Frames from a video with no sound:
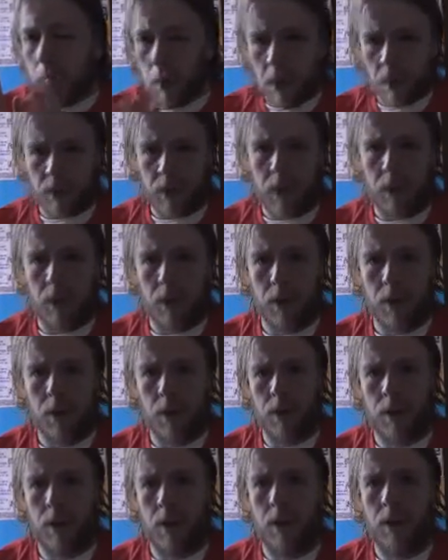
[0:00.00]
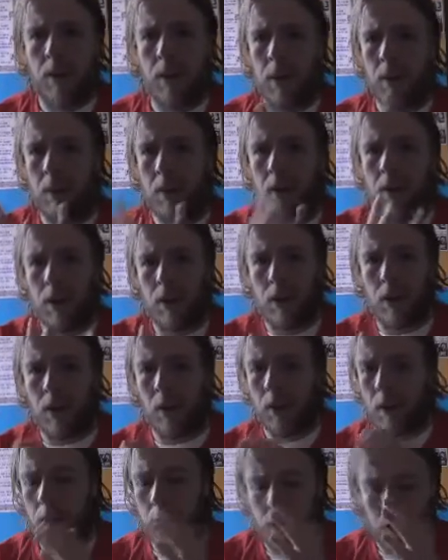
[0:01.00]
my favourite Doctor and my favourite
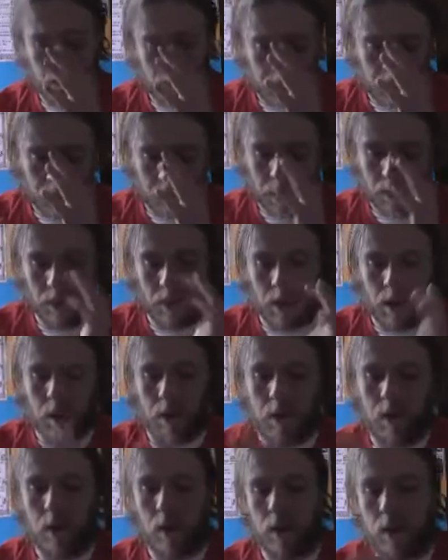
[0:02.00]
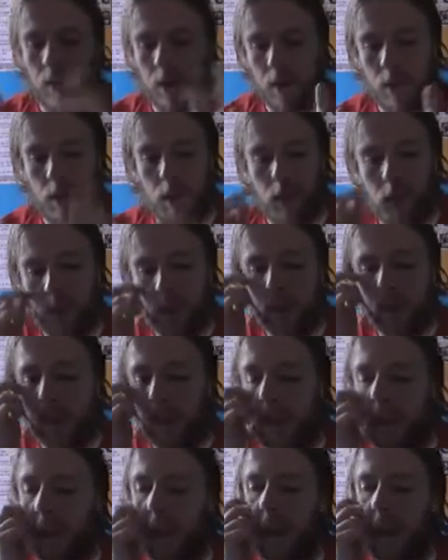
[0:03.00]
companion and my favourite episodes and whatnot.